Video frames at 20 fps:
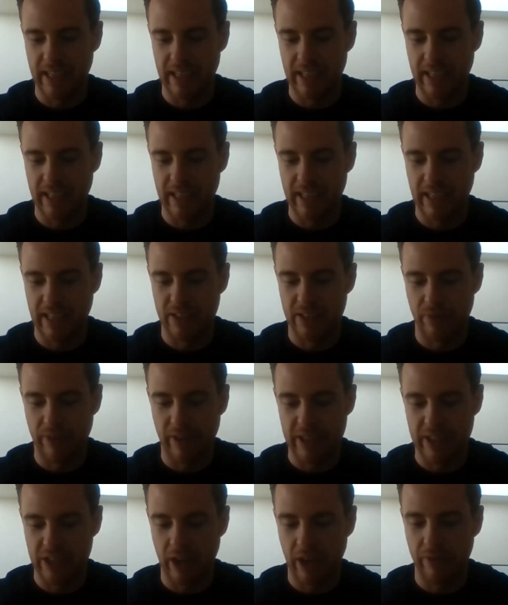it's a very
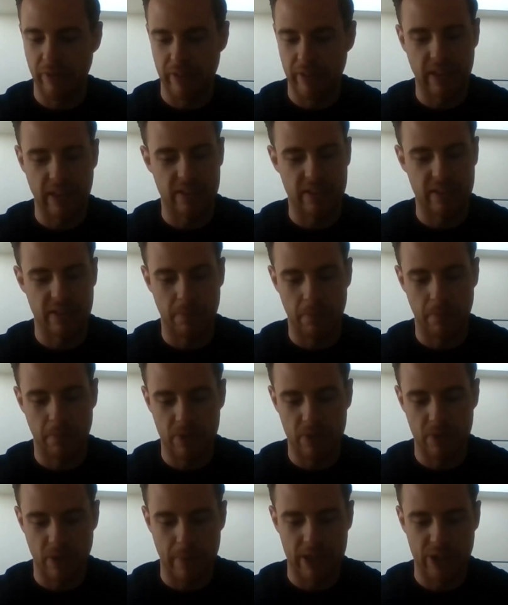tough thing to
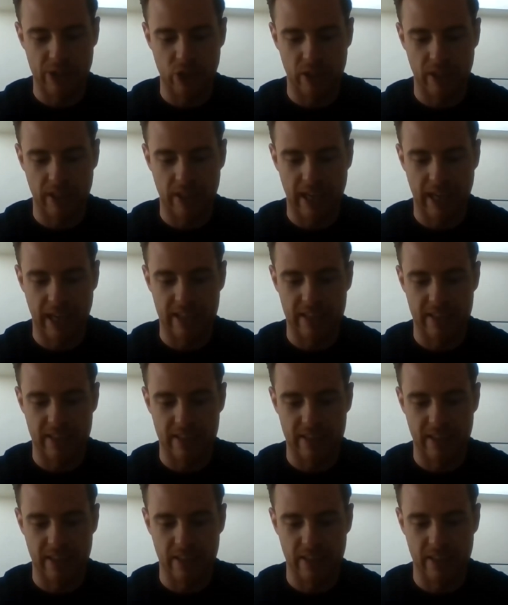measure, and
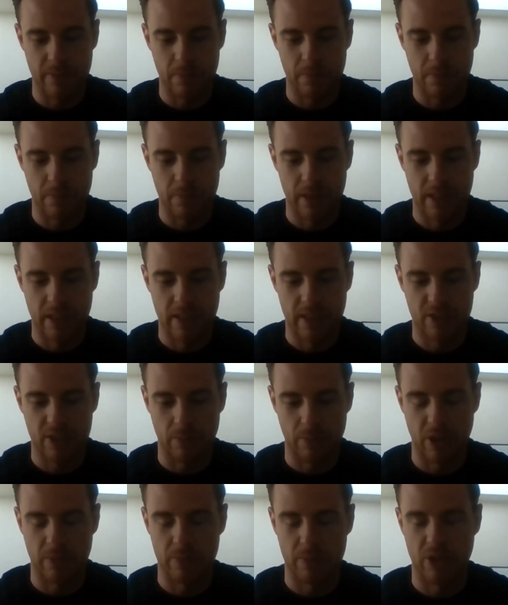
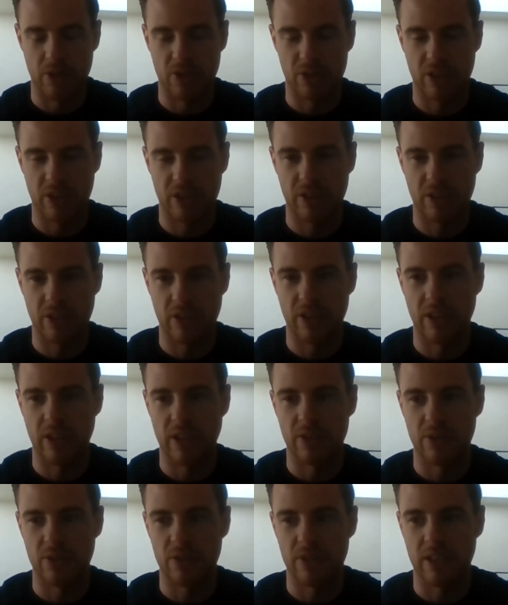sometimes
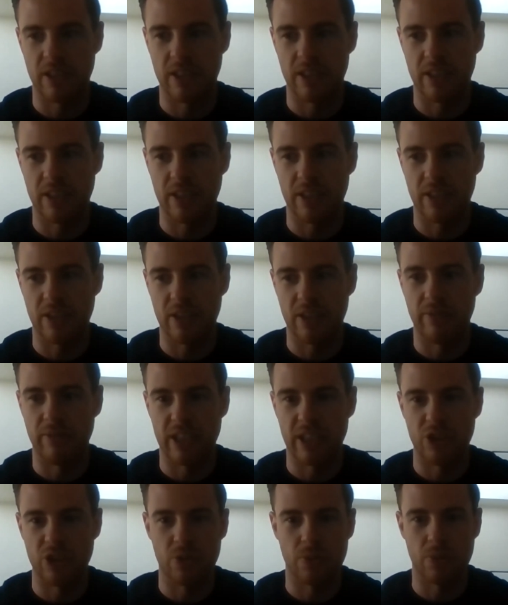those
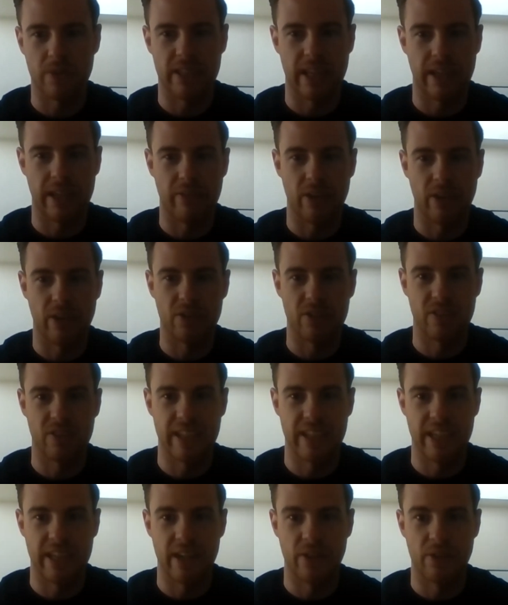conversations with CFOs and
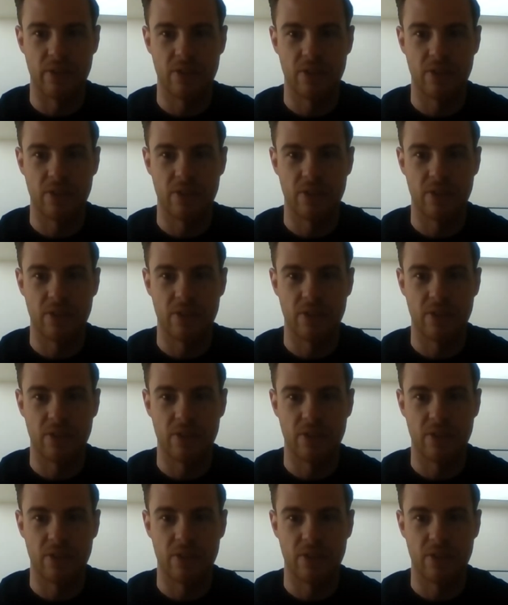CEOs